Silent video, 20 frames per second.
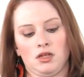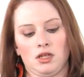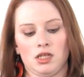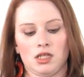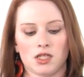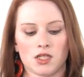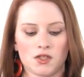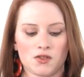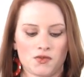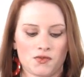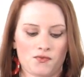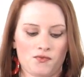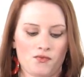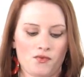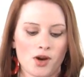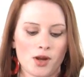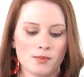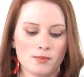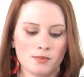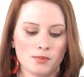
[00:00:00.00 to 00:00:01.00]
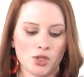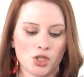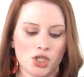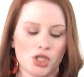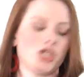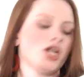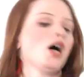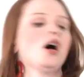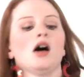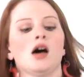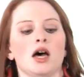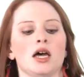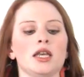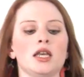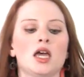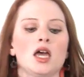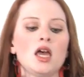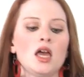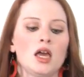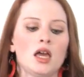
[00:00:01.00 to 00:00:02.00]
is from
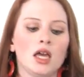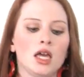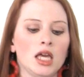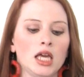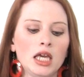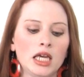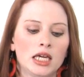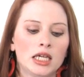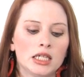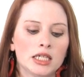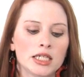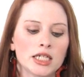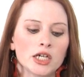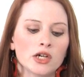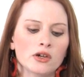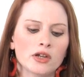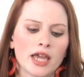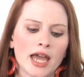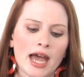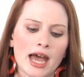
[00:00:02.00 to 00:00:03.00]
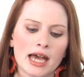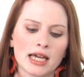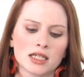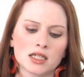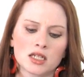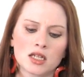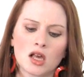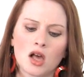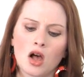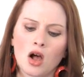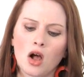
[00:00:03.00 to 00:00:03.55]
John. Dear Cat,